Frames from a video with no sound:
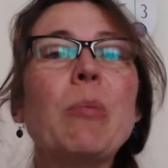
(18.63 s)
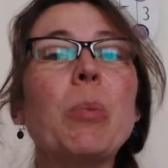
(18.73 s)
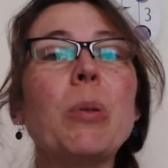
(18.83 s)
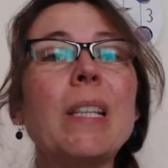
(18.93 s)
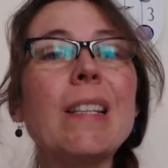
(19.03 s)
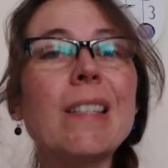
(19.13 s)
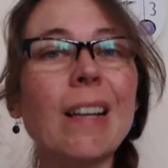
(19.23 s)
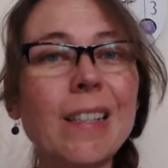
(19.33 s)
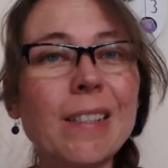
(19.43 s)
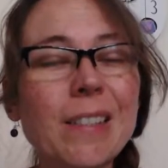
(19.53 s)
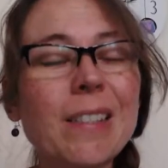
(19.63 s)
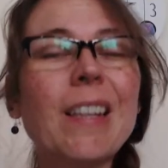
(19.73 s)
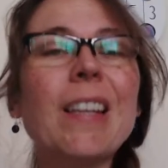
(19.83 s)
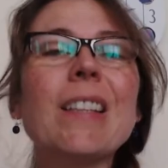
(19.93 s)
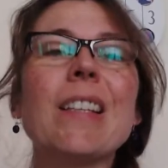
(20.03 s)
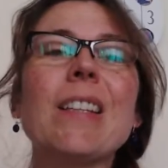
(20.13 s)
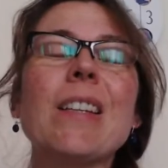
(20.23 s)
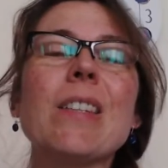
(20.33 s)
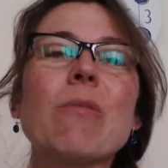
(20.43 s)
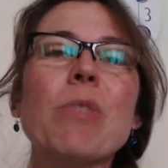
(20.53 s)
police science, that
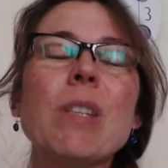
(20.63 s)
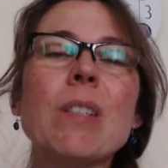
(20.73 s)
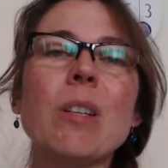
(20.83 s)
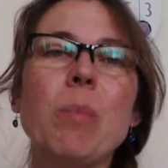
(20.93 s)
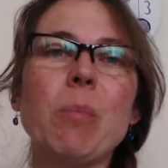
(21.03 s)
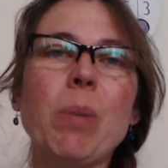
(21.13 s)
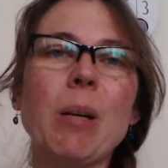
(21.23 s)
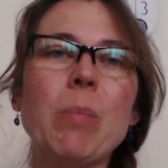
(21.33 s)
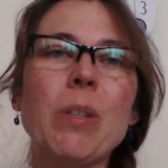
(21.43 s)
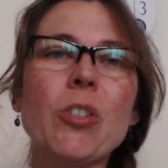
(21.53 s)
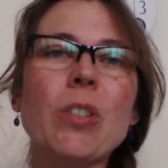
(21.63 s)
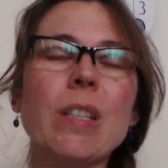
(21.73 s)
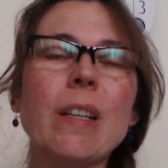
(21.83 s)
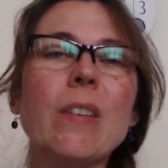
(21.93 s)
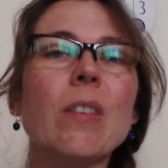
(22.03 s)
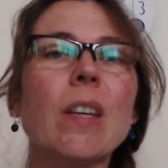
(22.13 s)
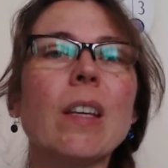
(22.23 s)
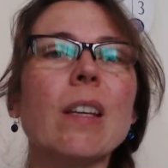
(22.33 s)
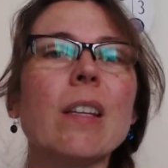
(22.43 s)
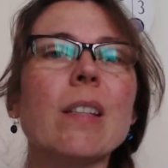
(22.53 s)
has recently been published that I
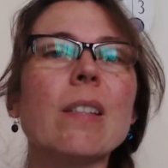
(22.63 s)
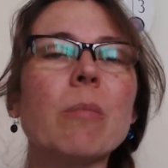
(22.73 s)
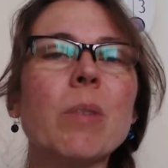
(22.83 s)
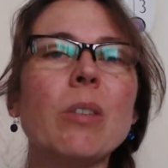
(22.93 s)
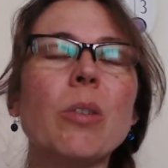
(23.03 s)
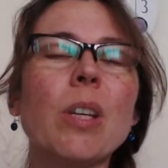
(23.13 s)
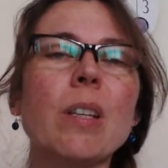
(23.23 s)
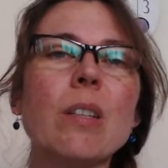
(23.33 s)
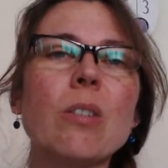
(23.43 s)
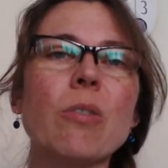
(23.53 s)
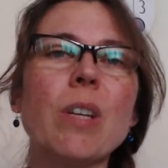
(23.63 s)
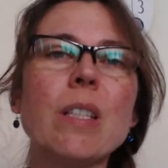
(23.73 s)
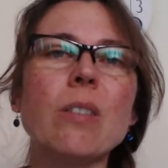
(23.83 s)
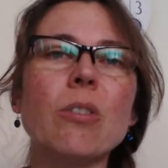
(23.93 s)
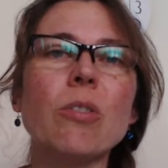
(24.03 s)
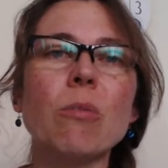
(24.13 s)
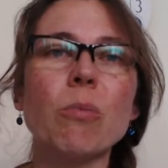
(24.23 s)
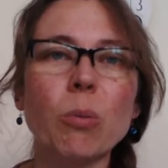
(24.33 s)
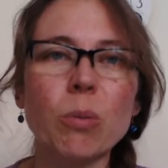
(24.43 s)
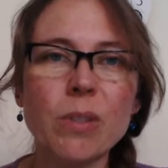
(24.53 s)
think is something you can integrate into your
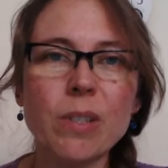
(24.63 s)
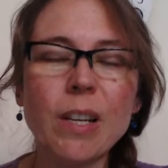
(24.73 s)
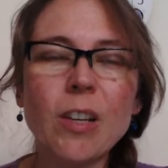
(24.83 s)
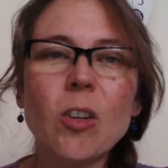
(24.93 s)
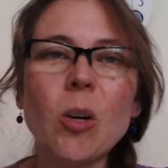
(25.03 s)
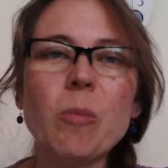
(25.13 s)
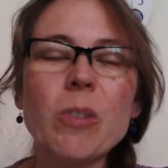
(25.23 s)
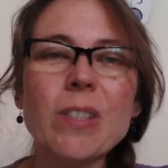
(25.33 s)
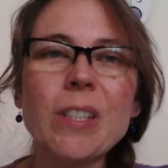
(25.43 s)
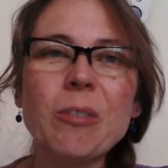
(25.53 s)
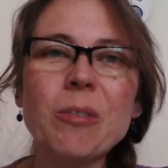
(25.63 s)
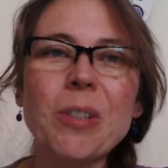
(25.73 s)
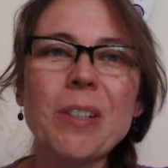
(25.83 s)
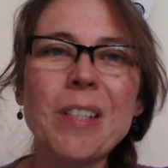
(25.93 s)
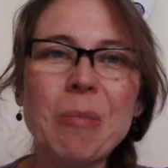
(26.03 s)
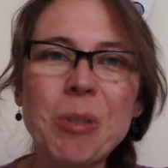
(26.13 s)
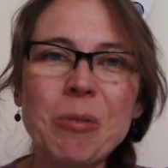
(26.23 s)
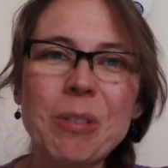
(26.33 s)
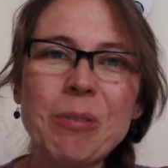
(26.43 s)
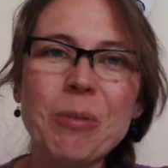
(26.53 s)
roles. Obviously, you've got a number
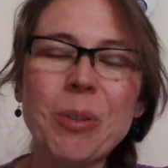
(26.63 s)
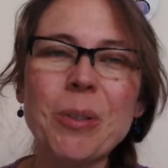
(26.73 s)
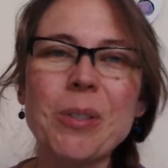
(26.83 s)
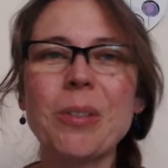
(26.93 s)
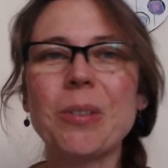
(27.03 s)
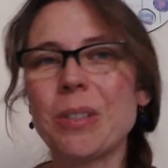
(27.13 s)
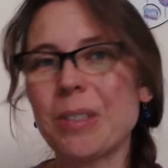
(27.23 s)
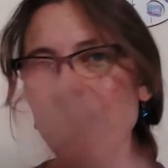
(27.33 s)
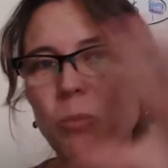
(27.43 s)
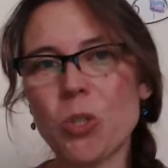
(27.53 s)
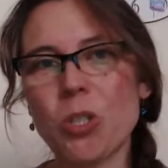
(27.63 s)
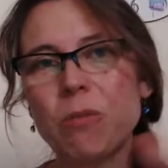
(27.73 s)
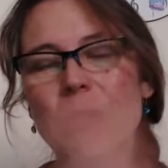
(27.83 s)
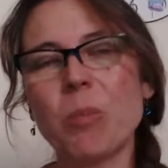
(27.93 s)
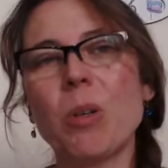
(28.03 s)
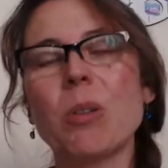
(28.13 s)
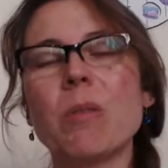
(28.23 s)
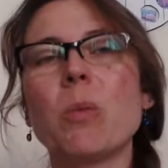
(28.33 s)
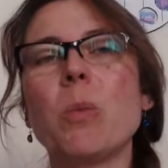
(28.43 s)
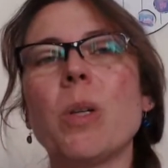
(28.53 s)
of different roles. You're watching from all
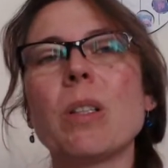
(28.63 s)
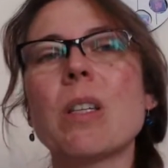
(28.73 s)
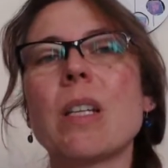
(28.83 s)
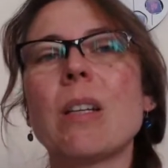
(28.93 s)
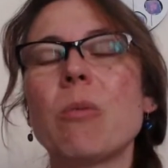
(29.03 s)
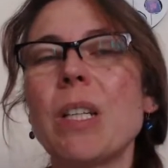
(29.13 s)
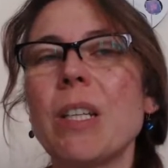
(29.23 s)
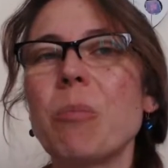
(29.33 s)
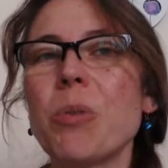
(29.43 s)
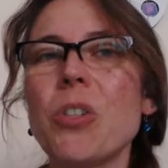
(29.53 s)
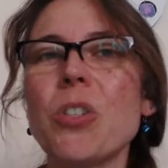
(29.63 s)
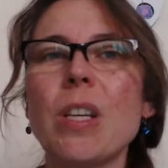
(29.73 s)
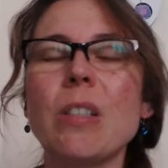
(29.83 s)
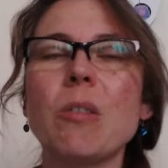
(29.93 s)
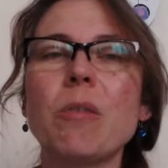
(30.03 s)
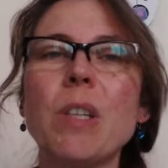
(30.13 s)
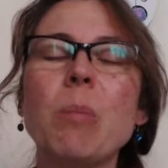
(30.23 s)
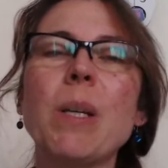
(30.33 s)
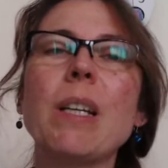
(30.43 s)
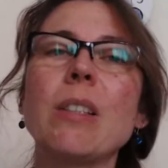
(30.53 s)
over the world, and I really appreciate your
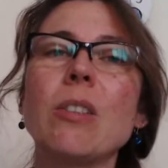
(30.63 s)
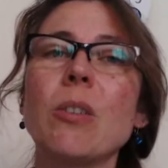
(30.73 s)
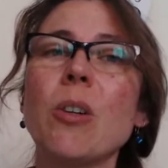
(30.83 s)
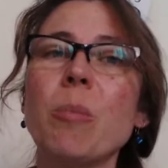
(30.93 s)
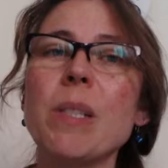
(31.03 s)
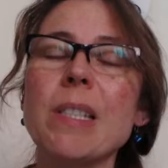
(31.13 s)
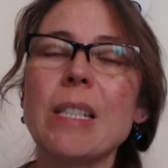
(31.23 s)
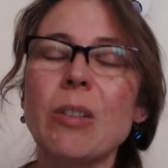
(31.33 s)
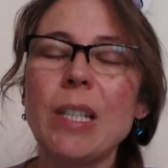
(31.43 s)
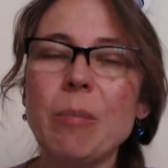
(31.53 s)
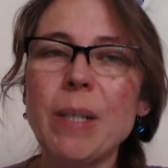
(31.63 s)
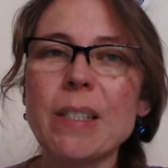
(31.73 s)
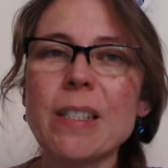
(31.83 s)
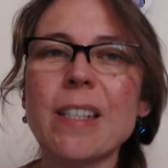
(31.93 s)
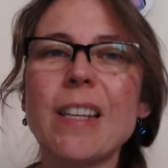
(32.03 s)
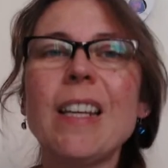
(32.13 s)
feedback and your comments and your emails.